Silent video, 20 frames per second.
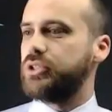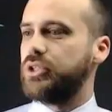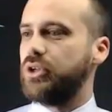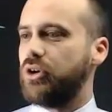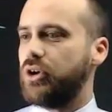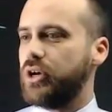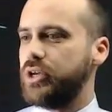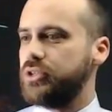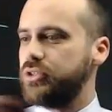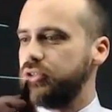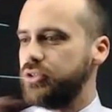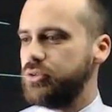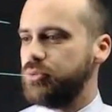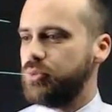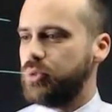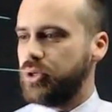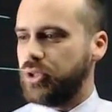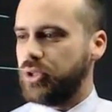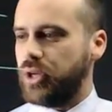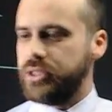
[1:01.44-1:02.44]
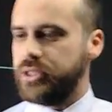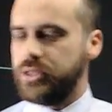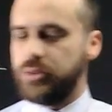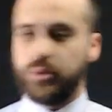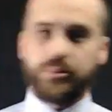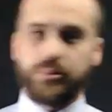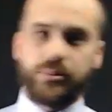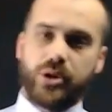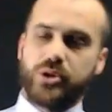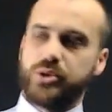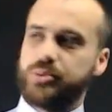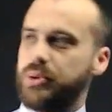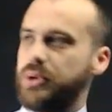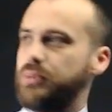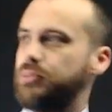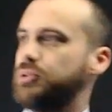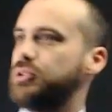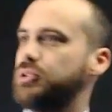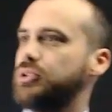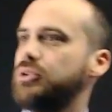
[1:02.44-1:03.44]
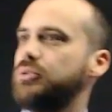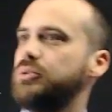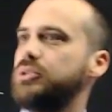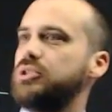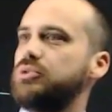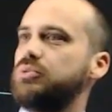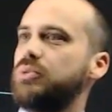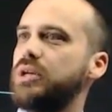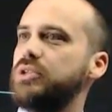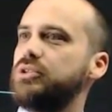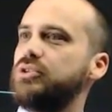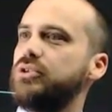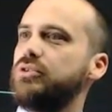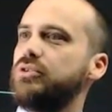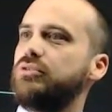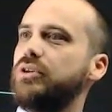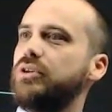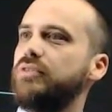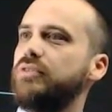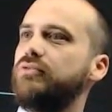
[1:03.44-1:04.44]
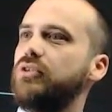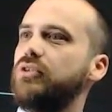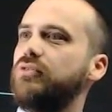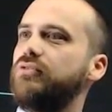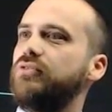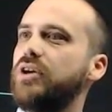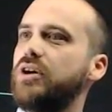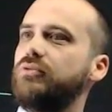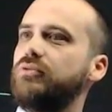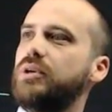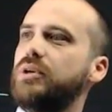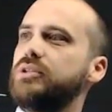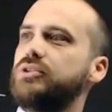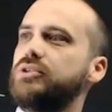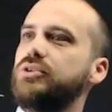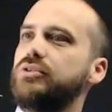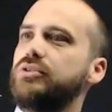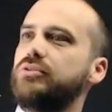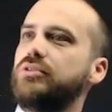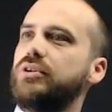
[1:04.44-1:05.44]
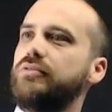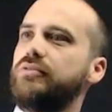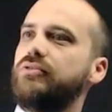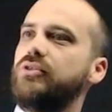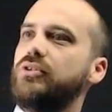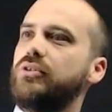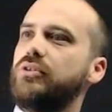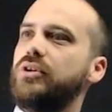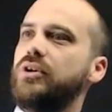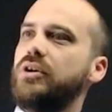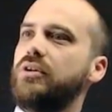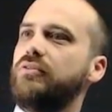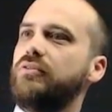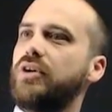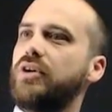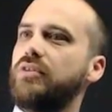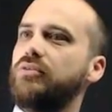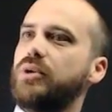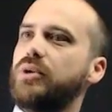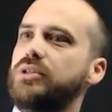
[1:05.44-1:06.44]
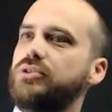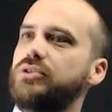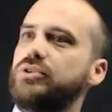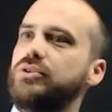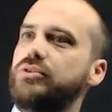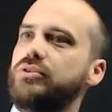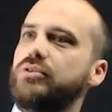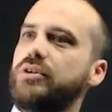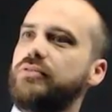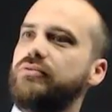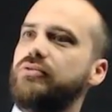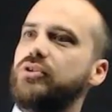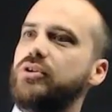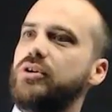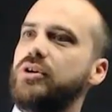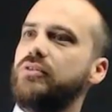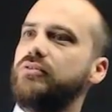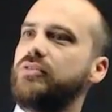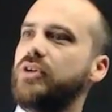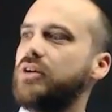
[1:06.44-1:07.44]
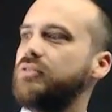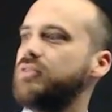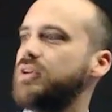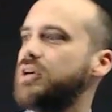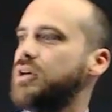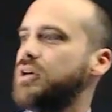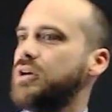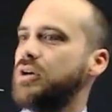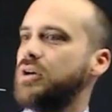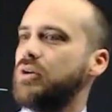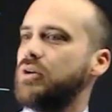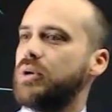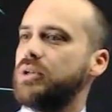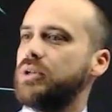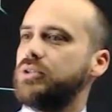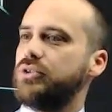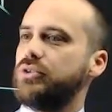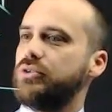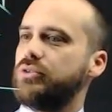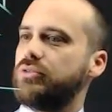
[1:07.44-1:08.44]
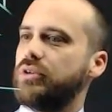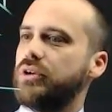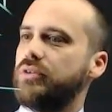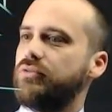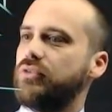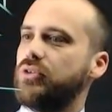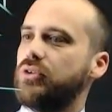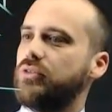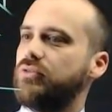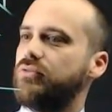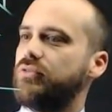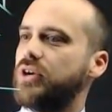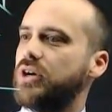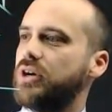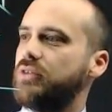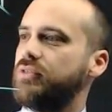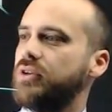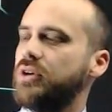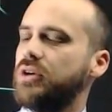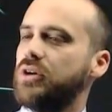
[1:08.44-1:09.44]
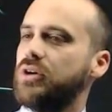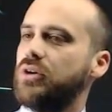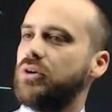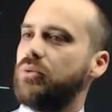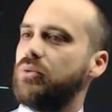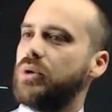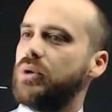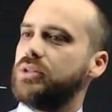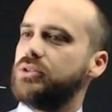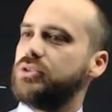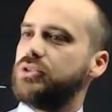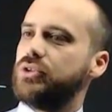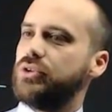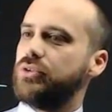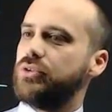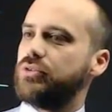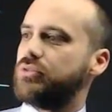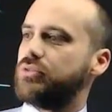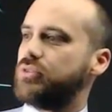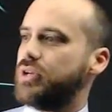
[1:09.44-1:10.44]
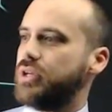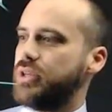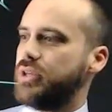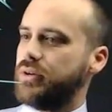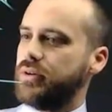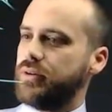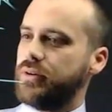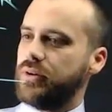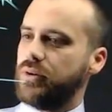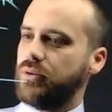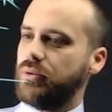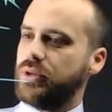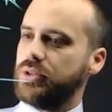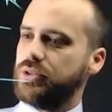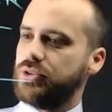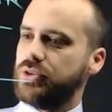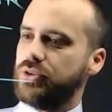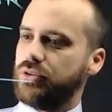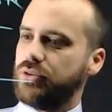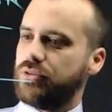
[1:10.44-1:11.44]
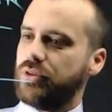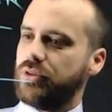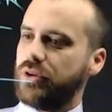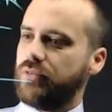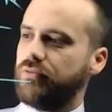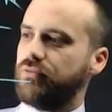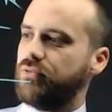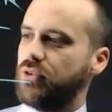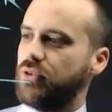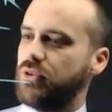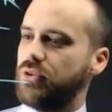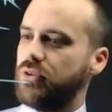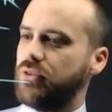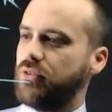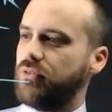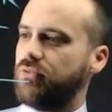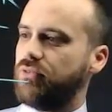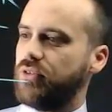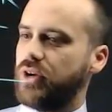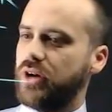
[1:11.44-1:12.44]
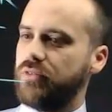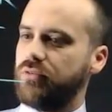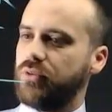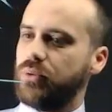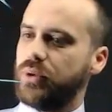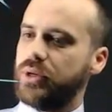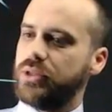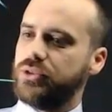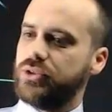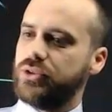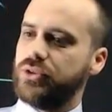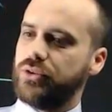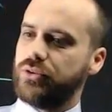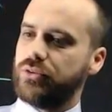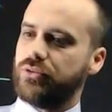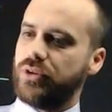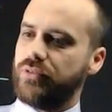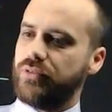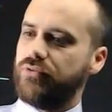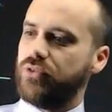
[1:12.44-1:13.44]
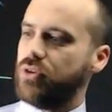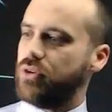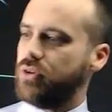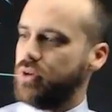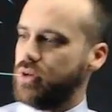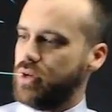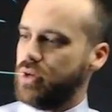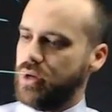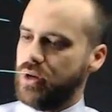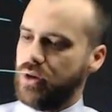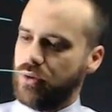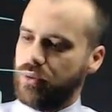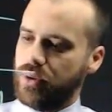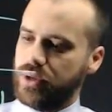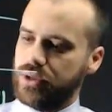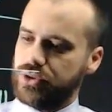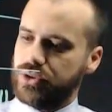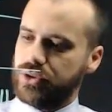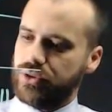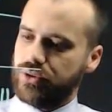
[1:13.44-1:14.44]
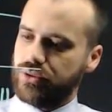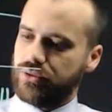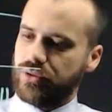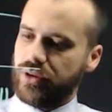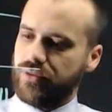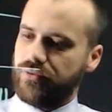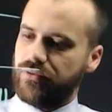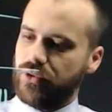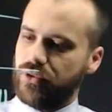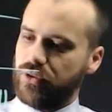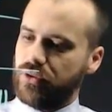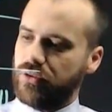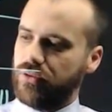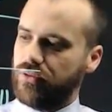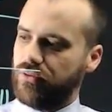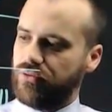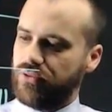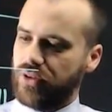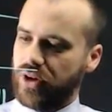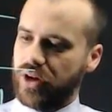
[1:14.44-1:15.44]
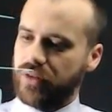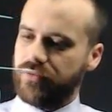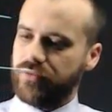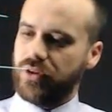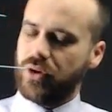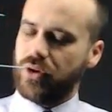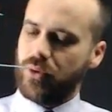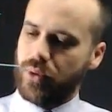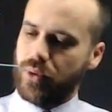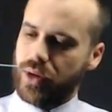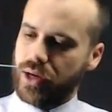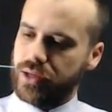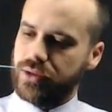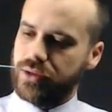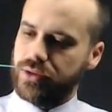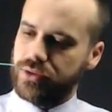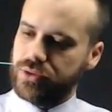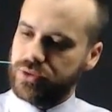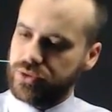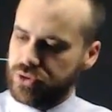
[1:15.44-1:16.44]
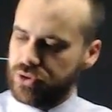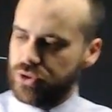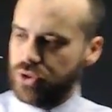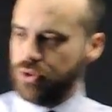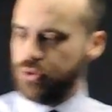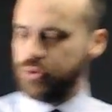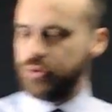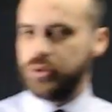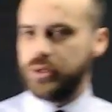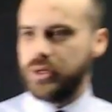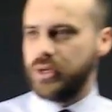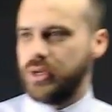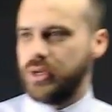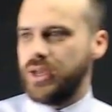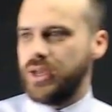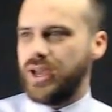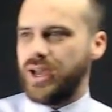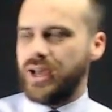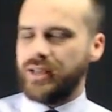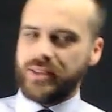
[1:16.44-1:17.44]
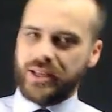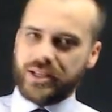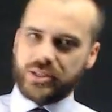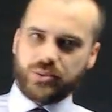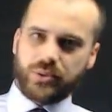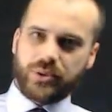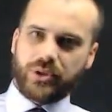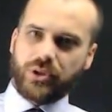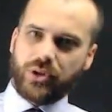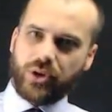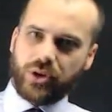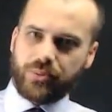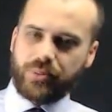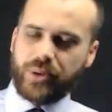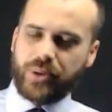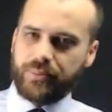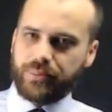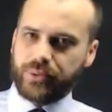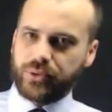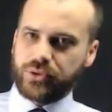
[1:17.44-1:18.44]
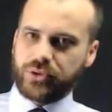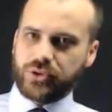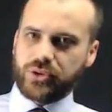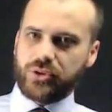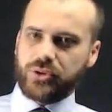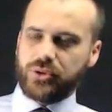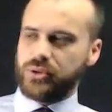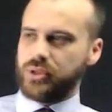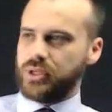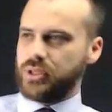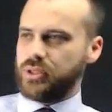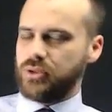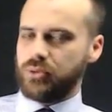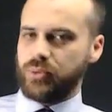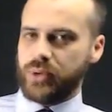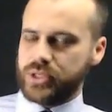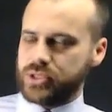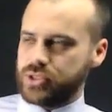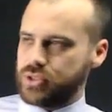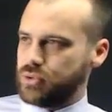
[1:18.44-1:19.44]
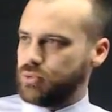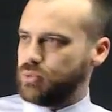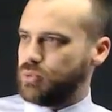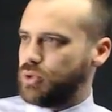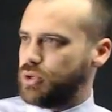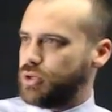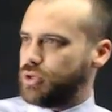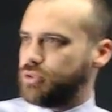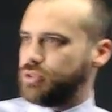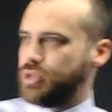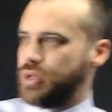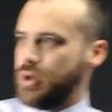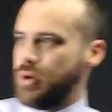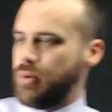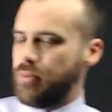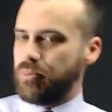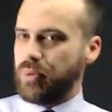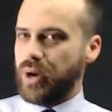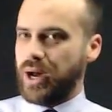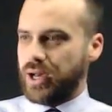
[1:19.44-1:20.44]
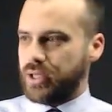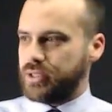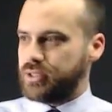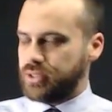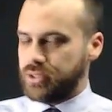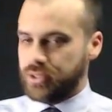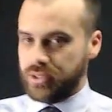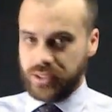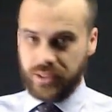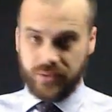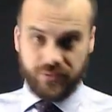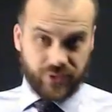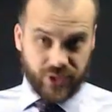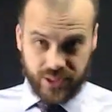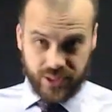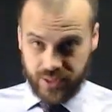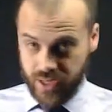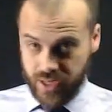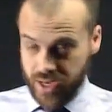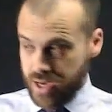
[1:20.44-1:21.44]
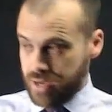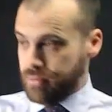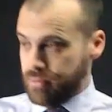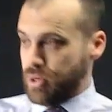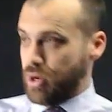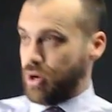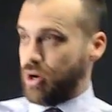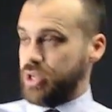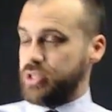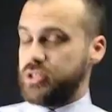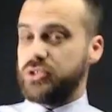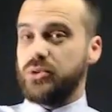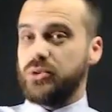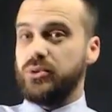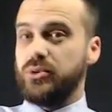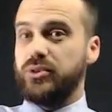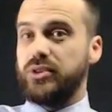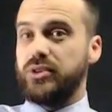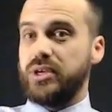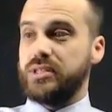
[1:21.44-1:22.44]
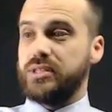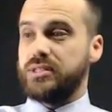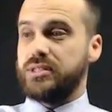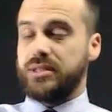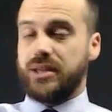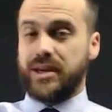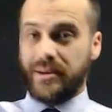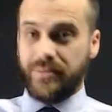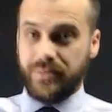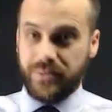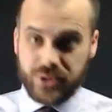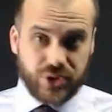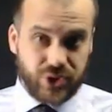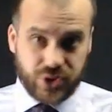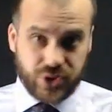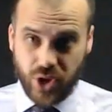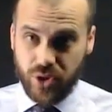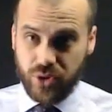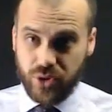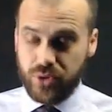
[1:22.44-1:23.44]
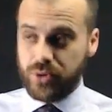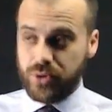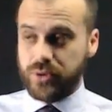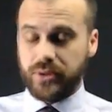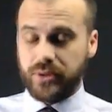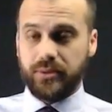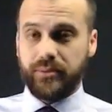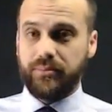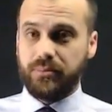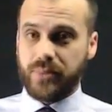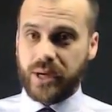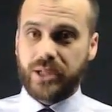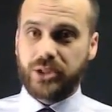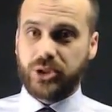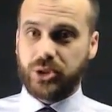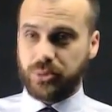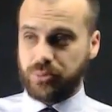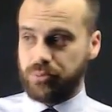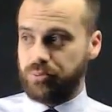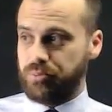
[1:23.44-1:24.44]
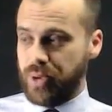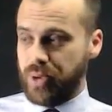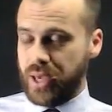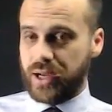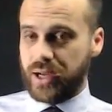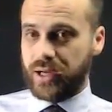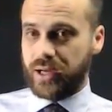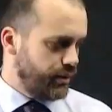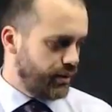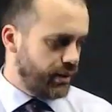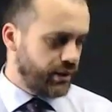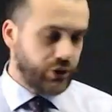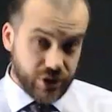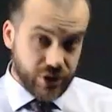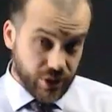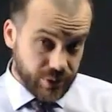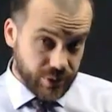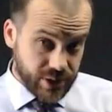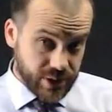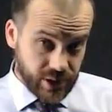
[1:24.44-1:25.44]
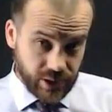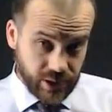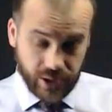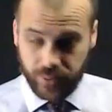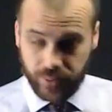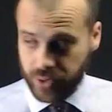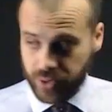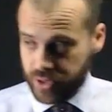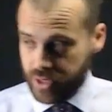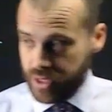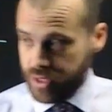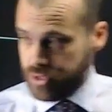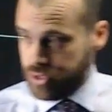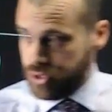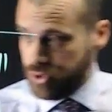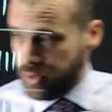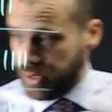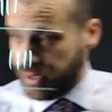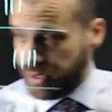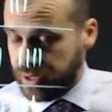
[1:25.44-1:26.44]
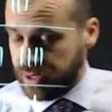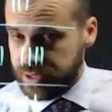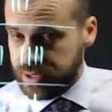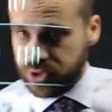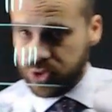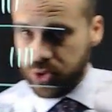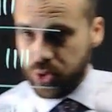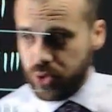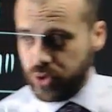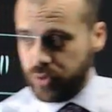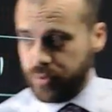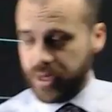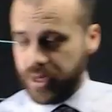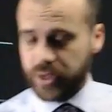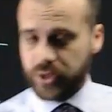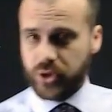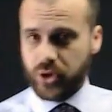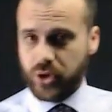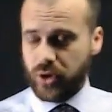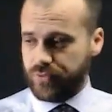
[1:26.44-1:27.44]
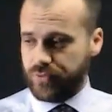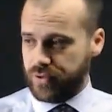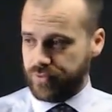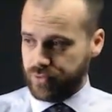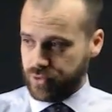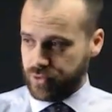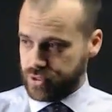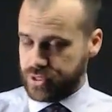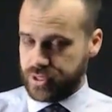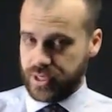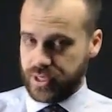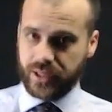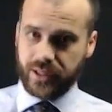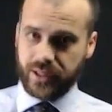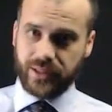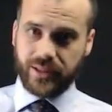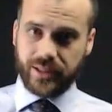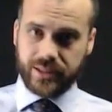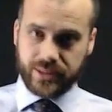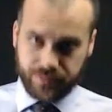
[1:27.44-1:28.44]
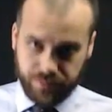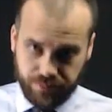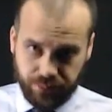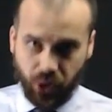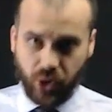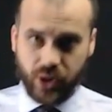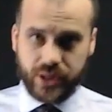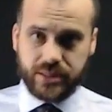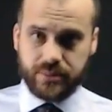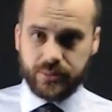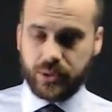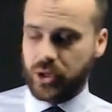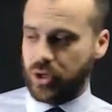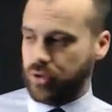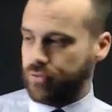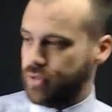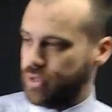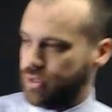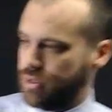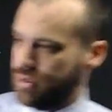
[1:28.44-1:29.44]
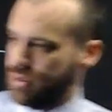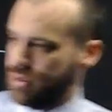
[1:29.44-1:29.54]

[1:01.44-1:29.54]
did I do? Well, I did what most people do, which is 1, 2, 3, 4, 5, 1, 2, 3, 4, 5, 1, 2, 3, 4, 5, 1, 2, 3, 4, 5, 1, 2, 3, 1, 2, 3, 4, 5, 1, 2, 3, 4, 1, 2, 3, 4, 5, 1, 2. And that's what a lot of people do in the Western world. But in Vietnam, I saw this so much better. Now, just so it's clear what they're doing, let's talk about coffee for a second. Let's buy some coffee.